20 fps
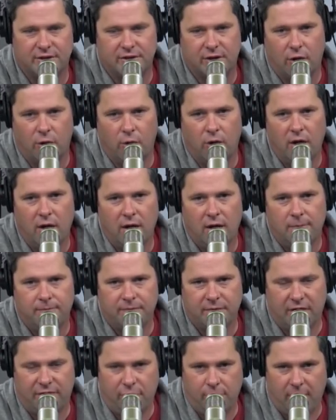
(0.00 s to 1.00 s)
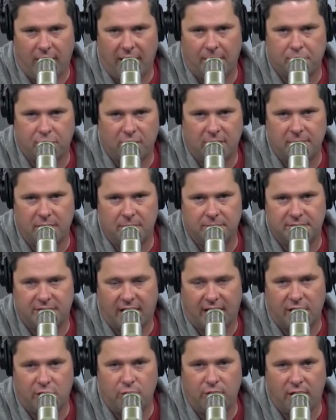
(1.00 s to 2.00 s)
So if you buy a premium
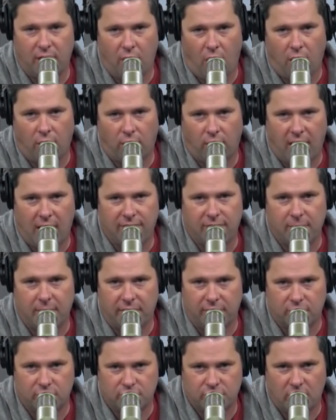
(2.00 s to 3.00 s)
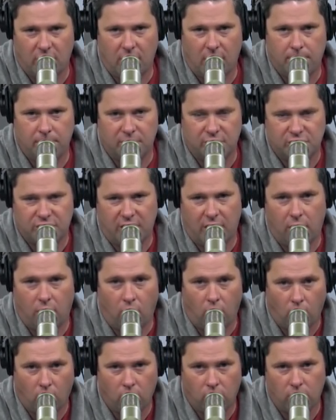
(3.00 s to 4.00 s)
ticket, you get an autograph from either Chubb, Michel,
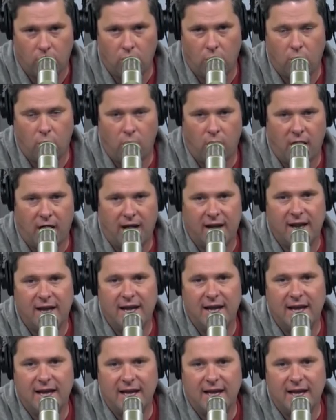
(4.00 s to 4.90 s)
or Roquan.